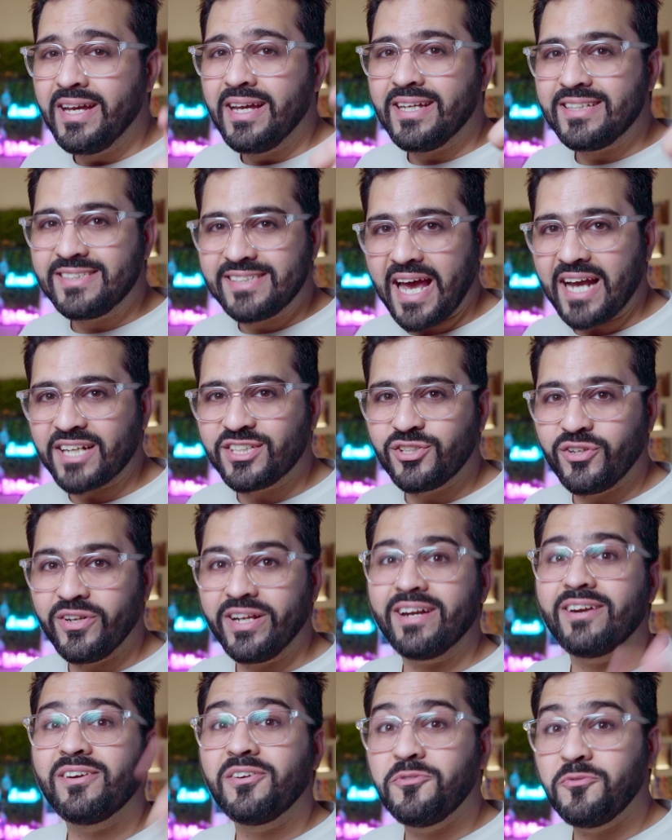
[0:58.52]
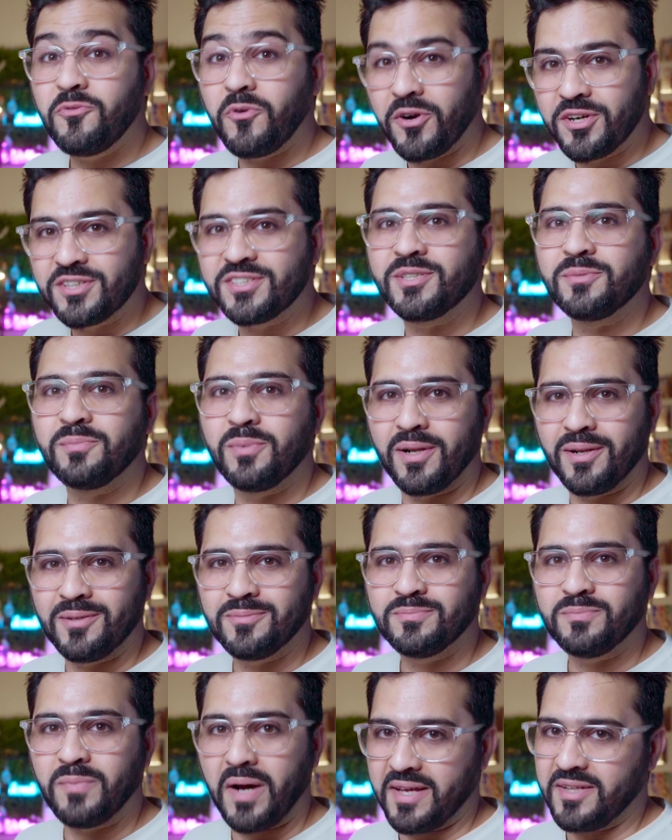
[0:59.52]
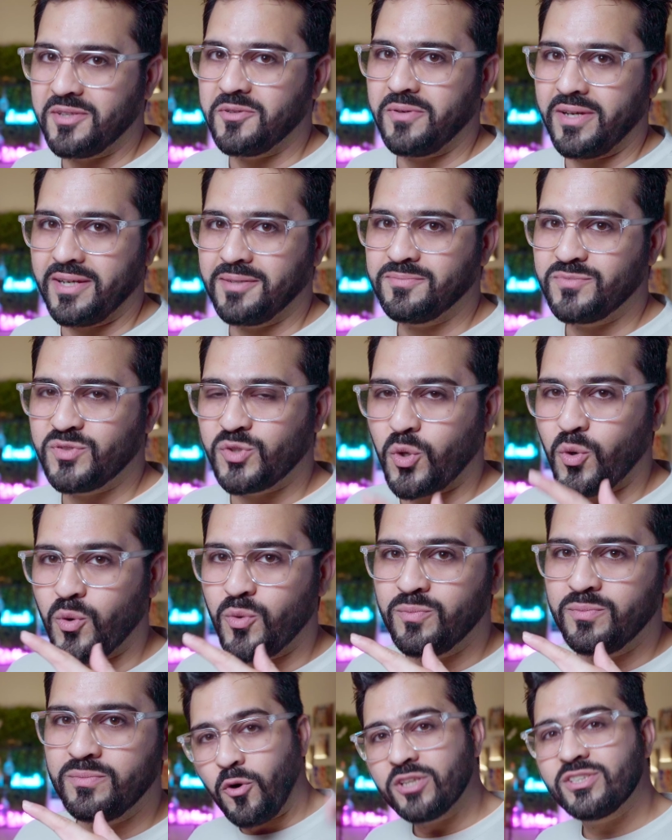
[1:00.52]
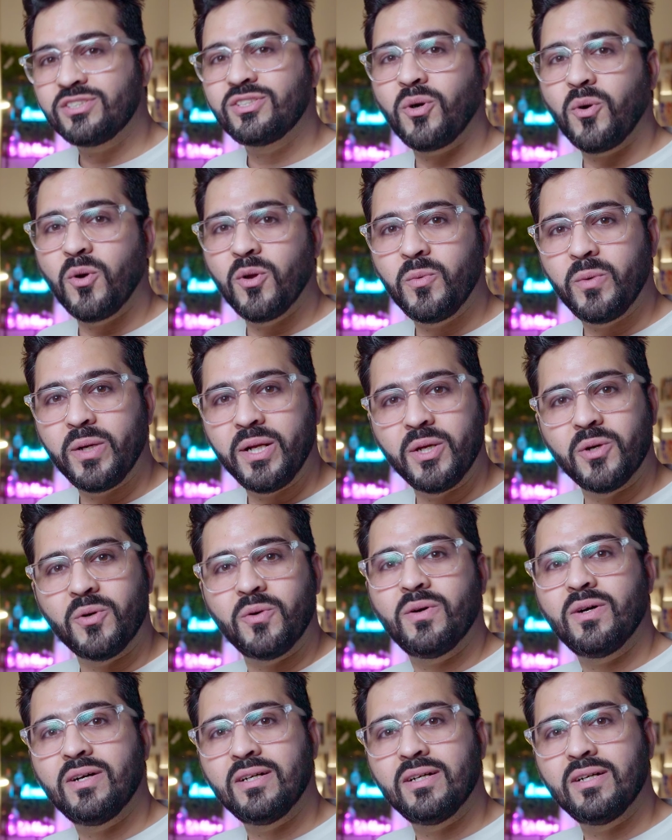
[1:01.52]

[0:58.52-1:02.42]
is actually reversible, by the way. So watch the whole video,